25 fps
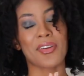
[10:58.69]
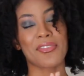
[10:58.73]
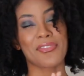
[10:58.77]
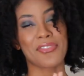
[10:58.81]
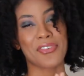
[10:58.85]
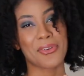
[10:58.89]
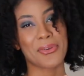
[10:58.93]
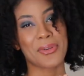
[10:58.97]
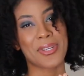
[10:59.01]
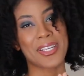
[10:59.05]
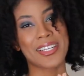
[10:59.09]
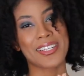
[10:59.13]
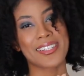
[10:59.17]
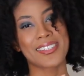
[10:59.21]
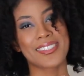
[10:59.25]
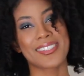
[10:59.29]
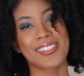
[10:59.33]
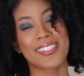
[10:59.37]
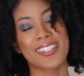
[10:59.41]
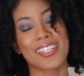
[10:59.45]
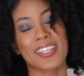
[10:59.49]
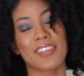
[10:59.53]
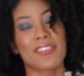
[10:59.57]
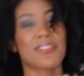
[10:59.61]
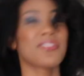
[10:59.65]
But for
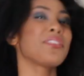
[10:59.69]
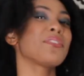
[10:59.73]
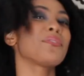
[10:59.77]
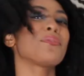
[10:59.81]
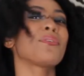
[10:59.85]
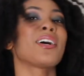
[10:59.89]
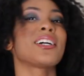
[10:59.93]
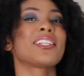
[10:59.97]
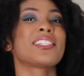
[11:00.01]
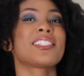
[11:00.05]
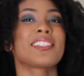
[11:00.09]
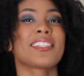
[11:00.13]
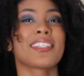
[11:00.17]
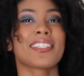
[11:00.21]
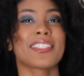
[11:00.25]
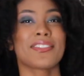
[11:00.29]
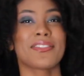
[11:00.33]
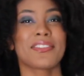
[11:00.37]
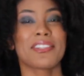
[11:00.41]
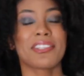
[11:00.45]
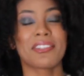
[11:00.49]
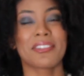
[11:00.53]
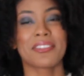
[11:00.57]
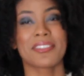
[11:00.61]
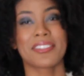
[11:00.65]
real, if you watched this
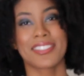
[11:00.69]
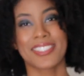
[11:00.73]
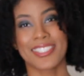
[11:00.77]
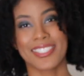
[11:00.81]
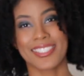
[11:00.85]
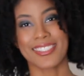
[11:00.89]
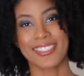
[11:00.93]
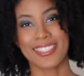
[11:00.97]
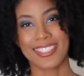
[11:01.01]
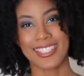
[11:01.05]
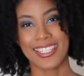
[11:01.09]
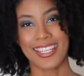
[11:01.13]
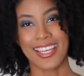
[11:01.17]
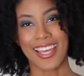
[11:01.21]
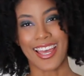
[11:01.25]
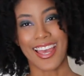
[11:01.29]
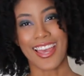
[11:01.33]
video until the